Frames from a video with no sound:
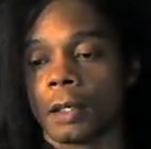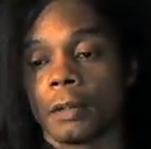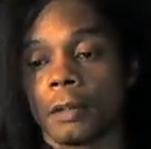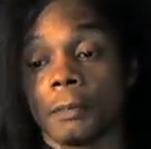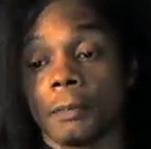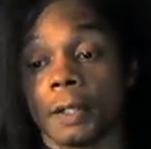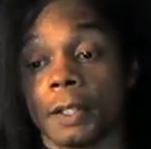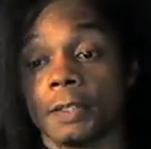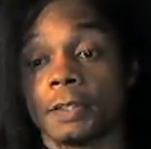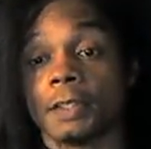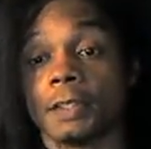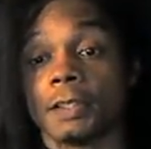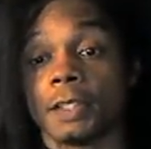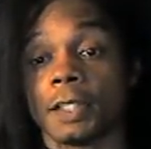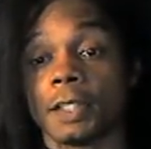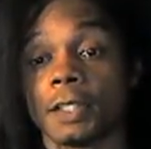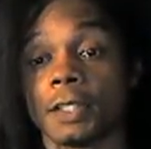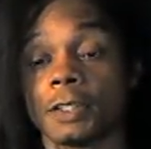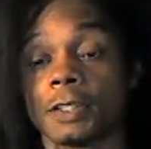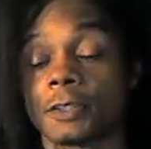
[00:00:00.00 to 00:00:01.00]
But in
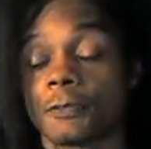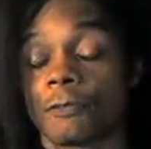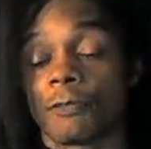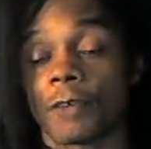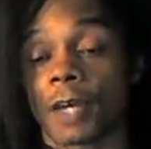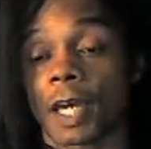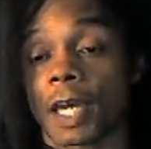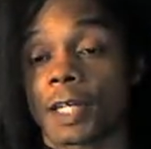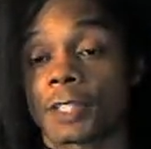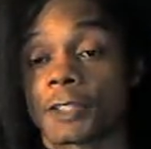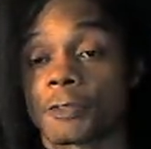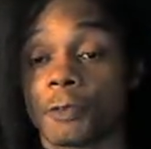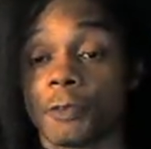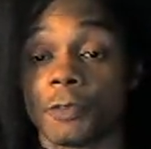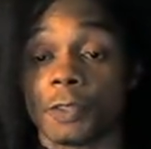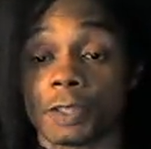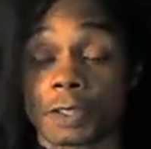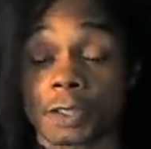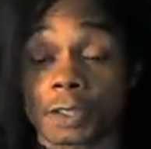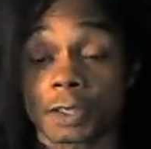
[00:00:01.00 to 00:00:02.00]
today's
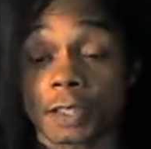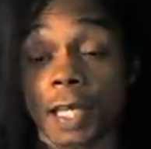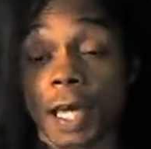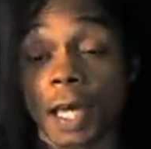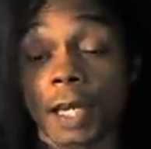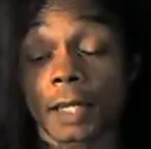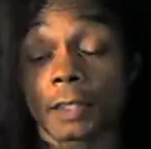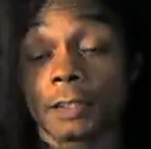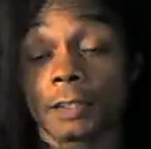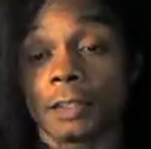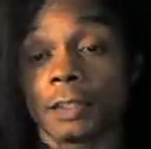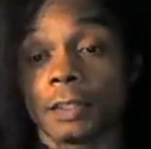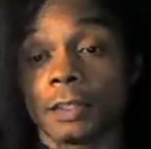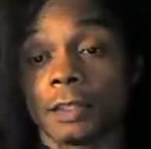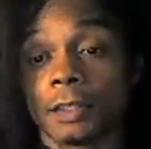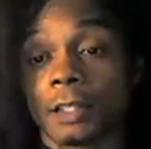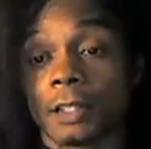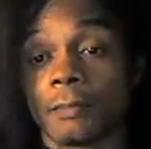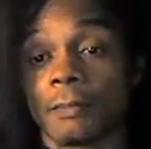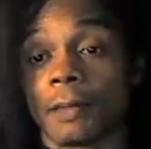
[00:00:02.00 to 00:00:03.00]
fast-moving
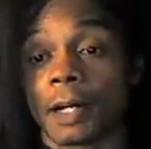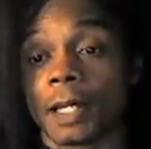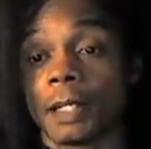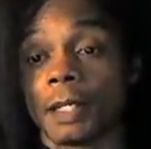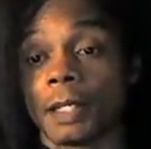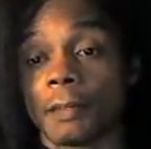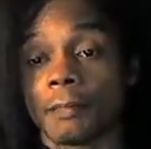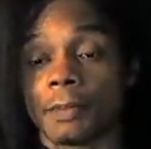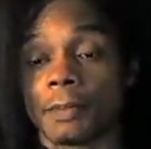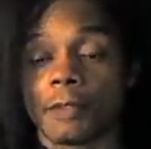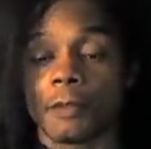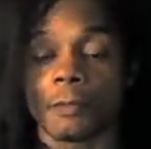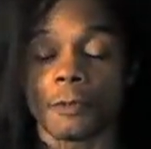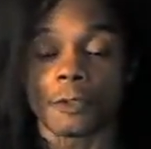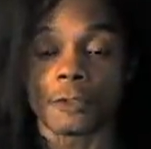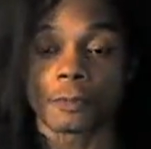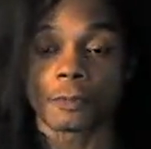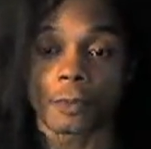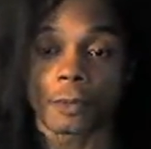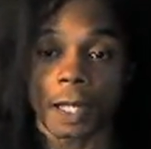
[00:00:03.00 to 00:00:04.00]
society, it might not be the
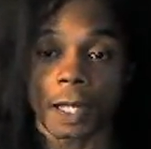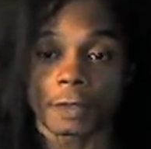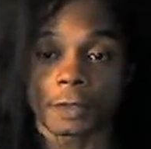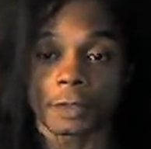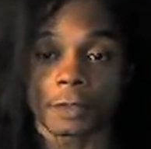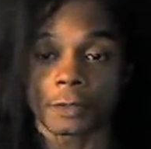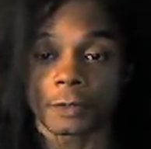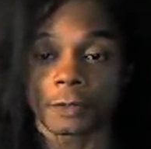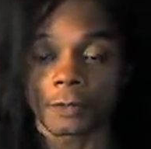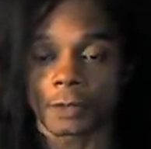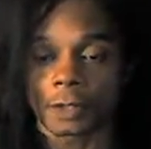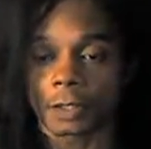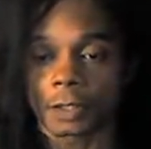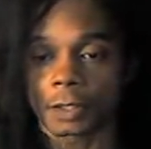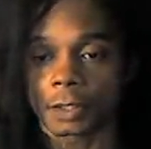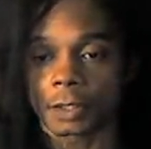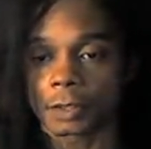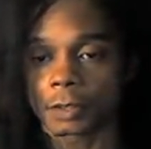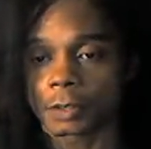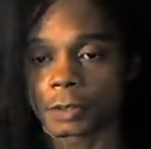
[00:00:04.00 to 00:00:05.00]
most practical thing.
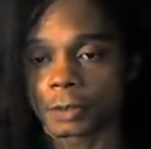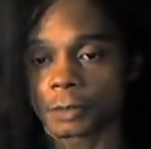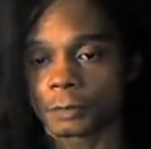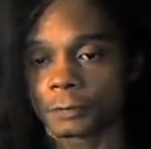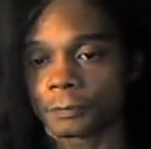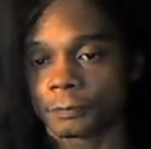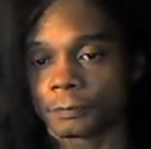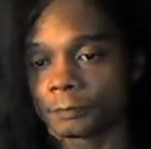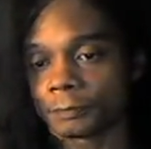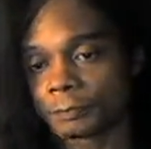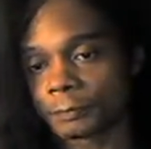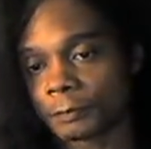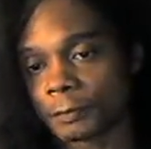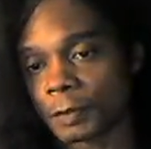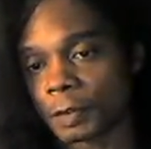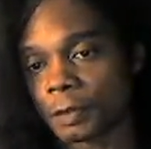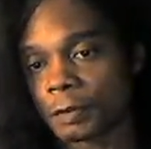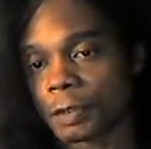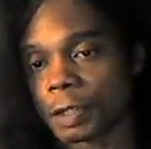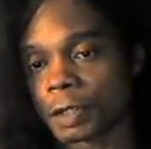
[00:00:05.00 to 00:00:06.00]
So
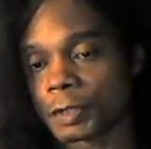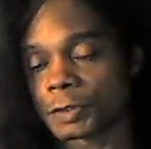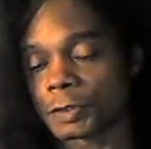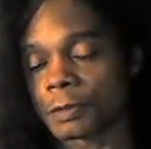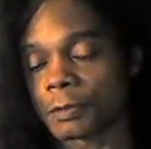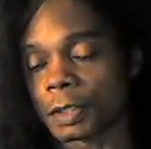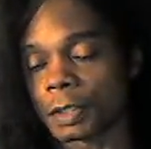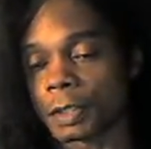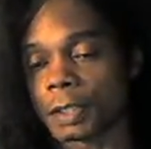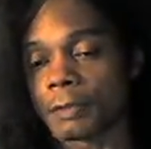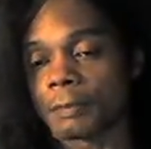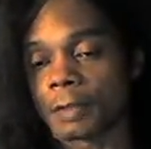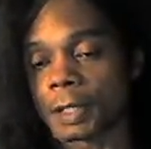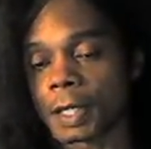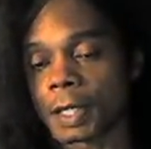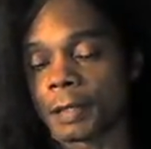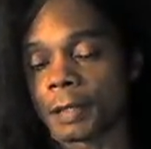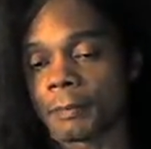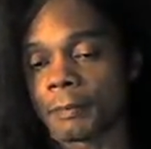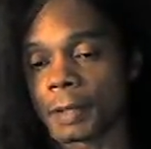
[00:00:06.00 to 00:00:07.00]
you also want to keep
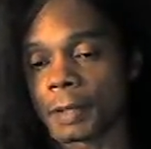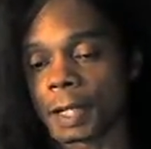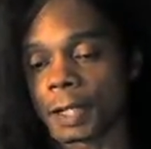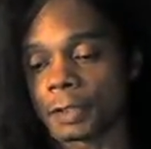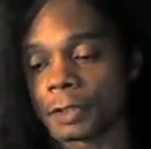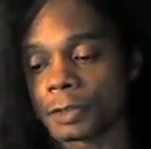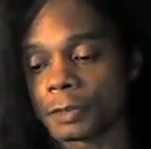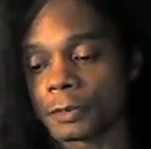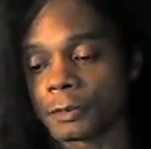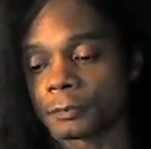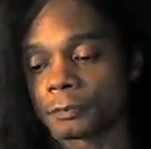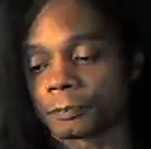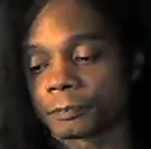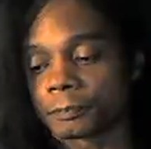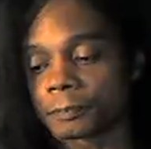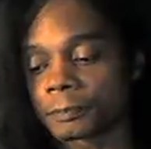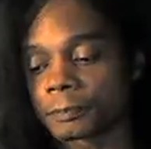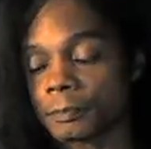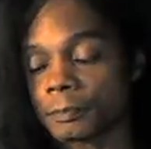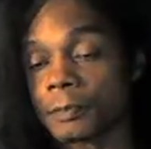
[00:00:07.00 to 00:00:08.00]
that in mind too.
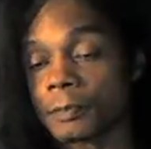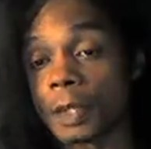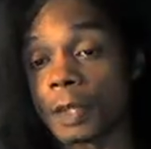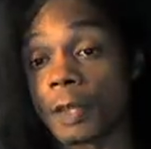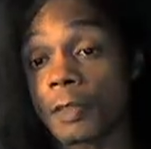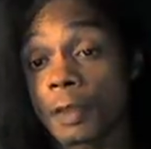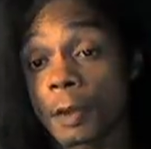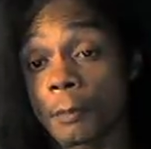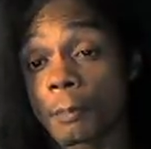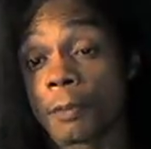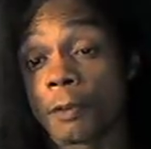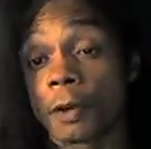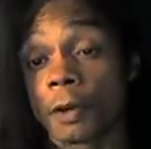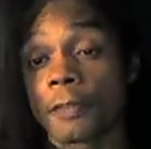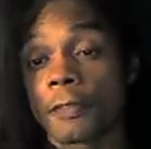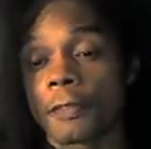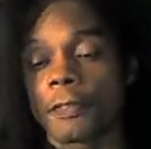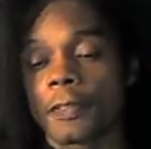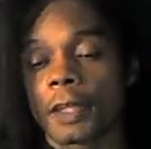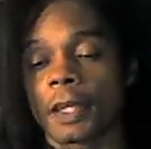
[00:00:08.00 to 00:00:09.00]
The
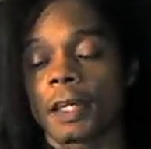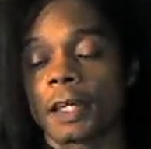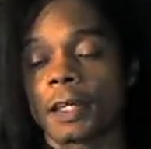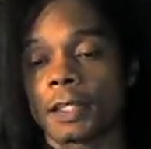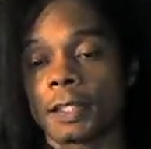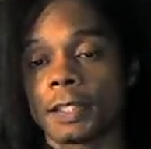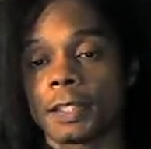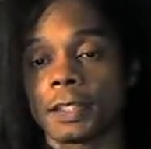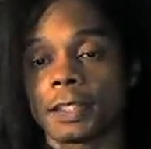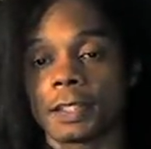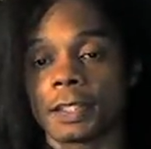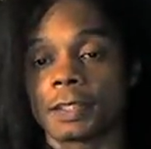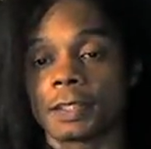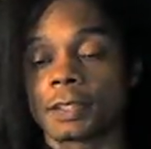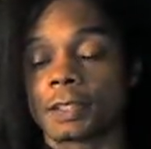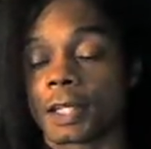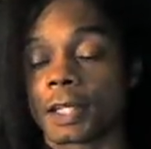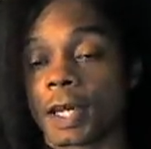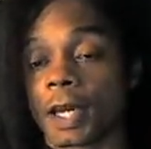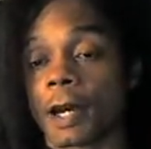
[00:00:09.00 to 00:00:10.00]
important thing is
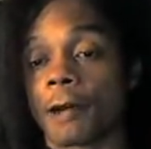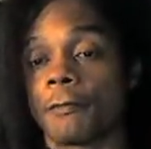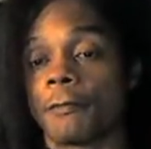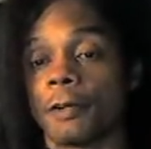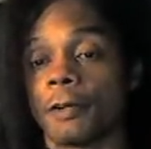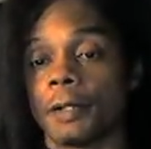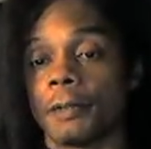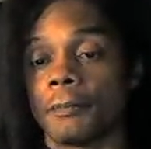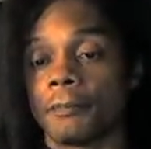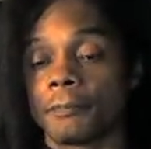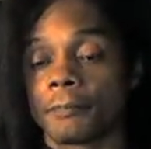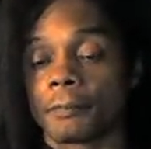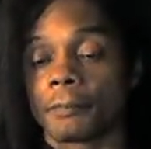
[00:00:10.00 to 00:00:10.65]
to have one.